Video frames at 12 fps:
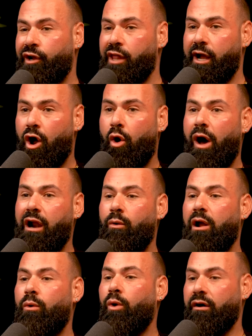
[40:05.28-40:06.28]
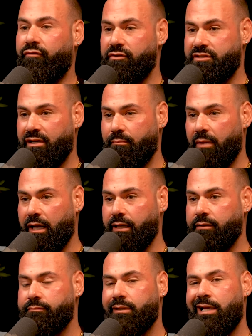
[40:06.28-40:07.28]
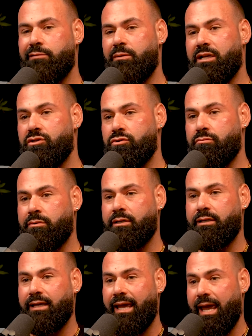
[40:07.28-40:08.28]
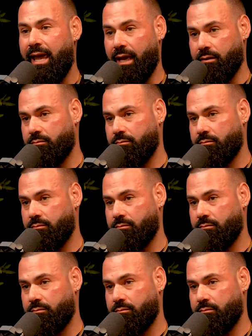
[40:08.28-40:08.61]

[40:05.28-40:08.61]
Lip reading: like, oh, I don't want to work for somebody. That's because you can't.